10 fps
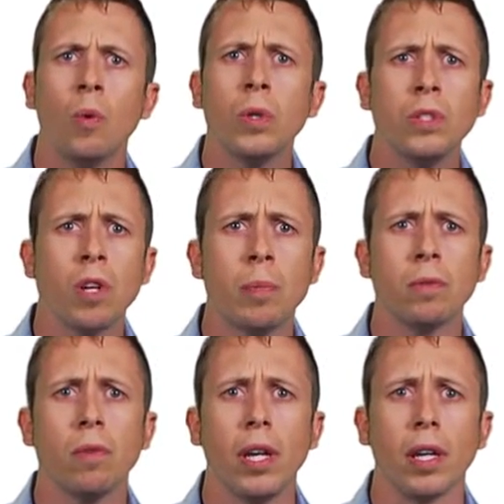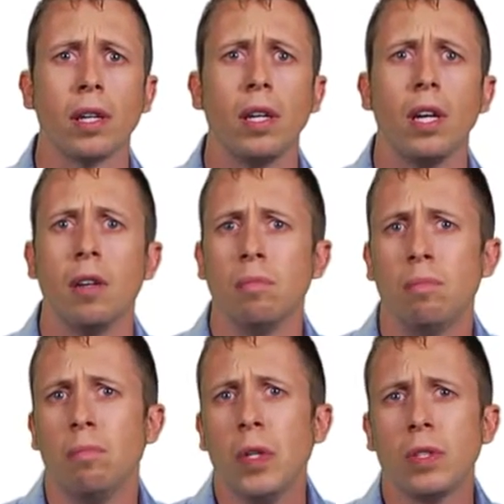Once you're up and running,
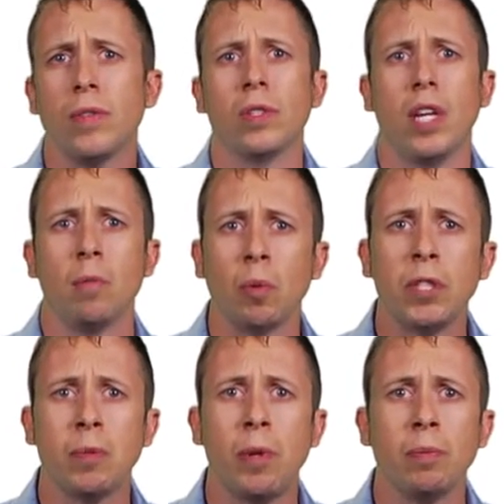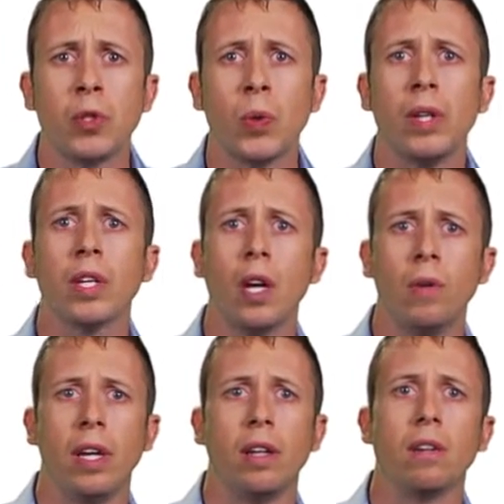most of your time will be spent between the
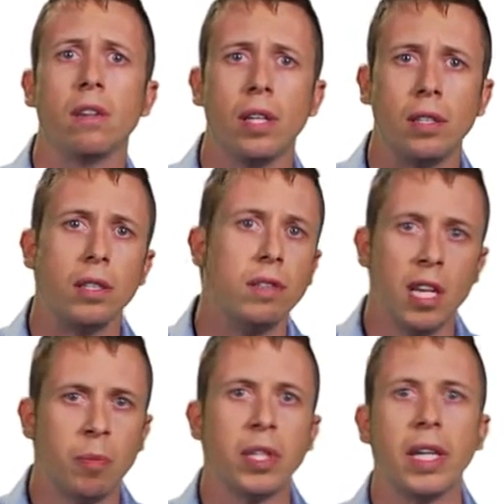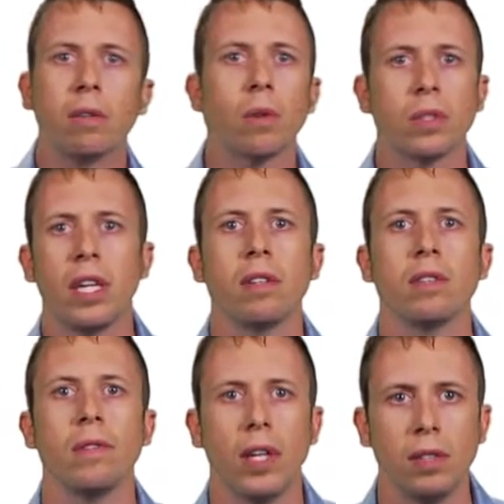code editor and an emulator or a
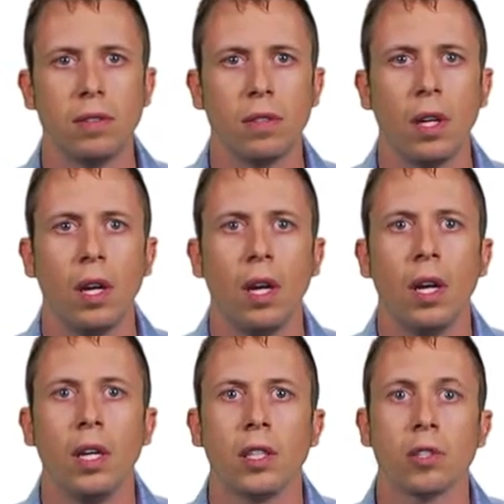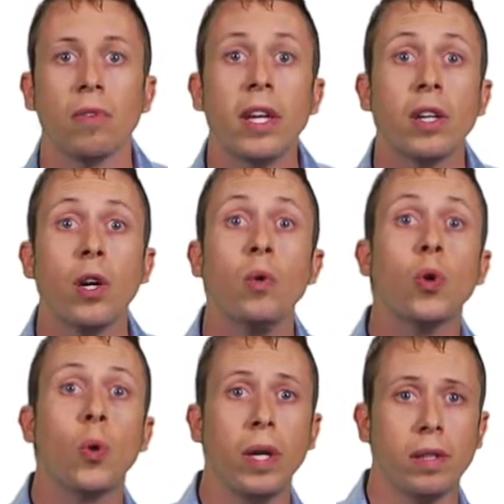tethered device. To write
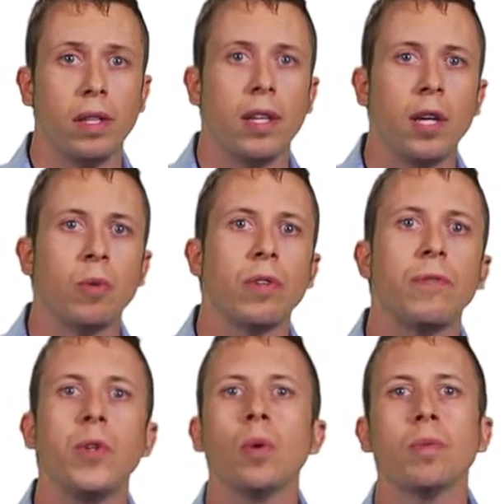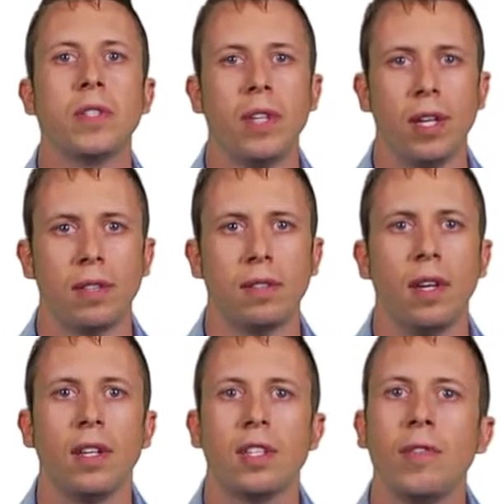code quickly and with fewer mistakes,
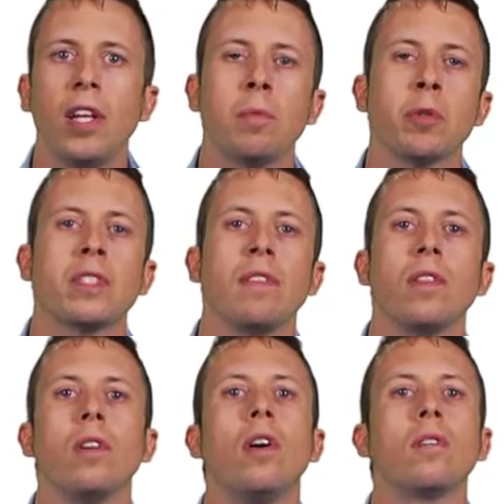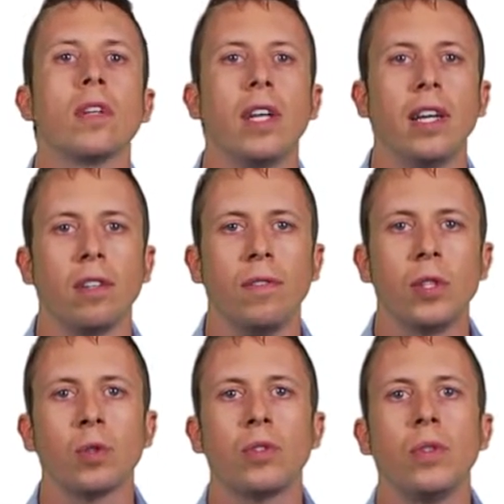developers have long relied on
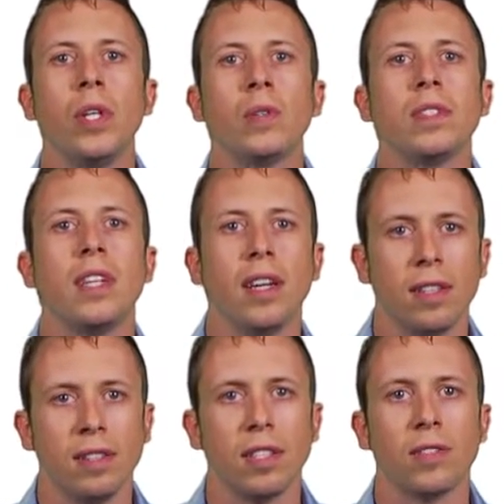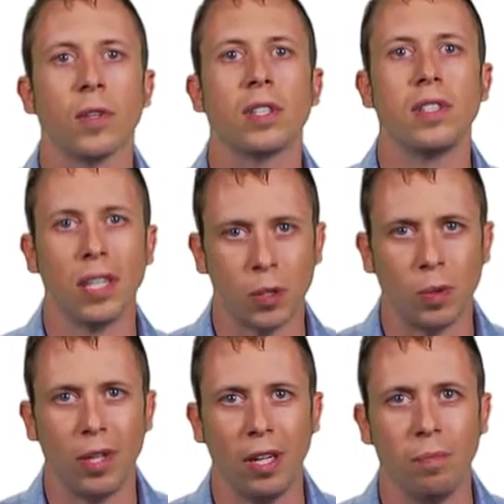Visual Studio's IntelliSense for
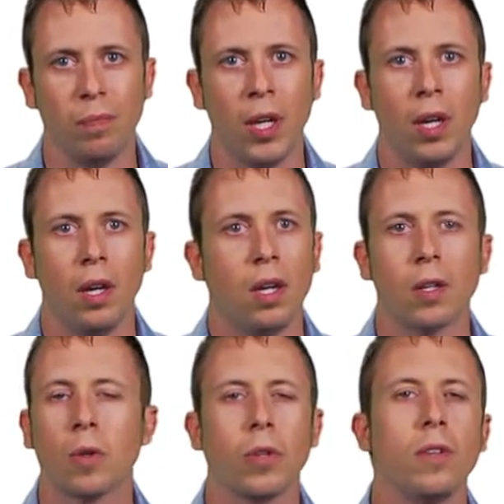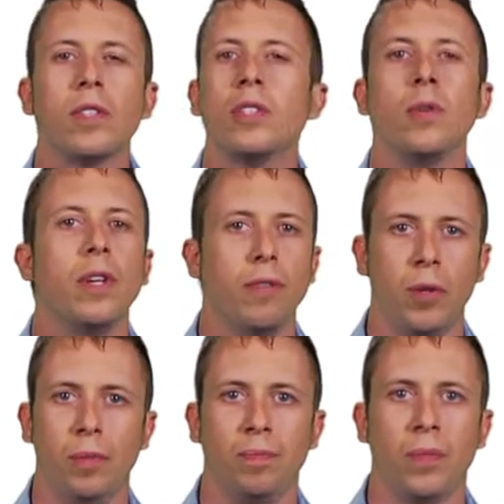contextual help. Cordova is no different.